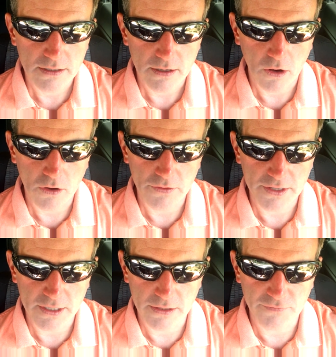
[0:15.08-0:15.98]
all
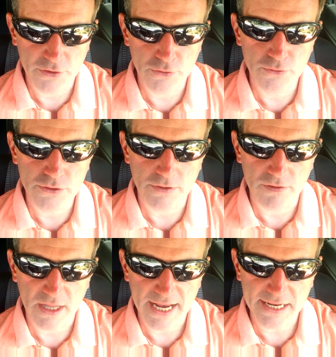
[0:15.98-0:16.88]
the views
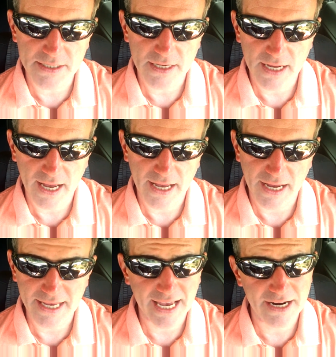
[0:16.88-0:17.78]
of late.
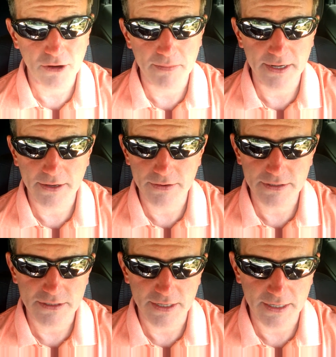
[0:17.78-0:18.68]
I can't help but
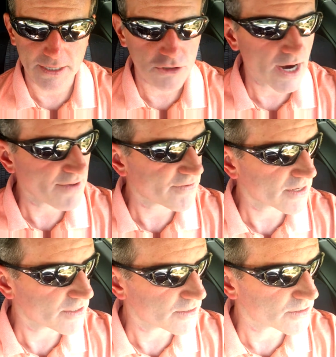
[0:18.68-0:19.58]
notice that
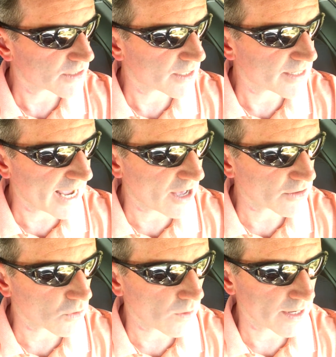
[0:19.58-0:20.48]
traffic is
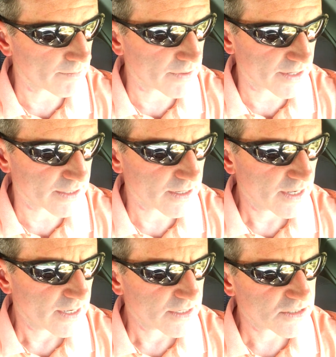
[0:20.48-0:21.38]
down quite a bit.
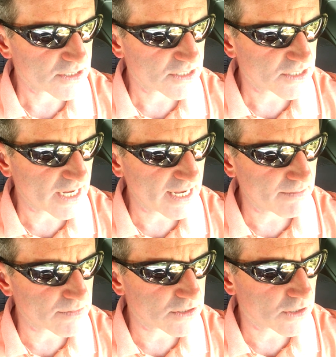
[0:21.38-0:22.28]

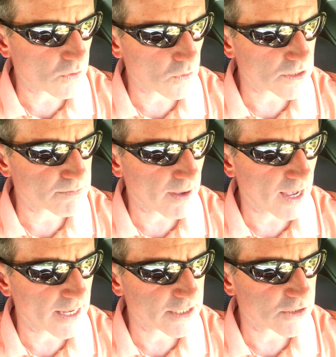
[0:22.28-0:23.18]
Seems to
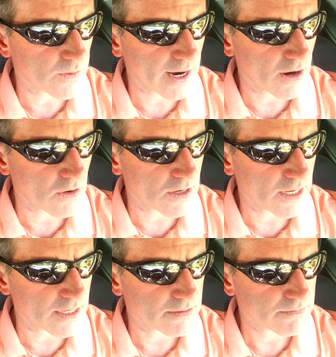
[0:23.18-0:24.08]
correspond to
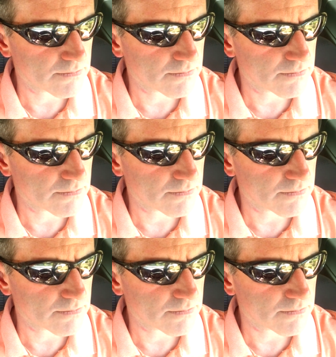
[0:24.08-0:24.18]
our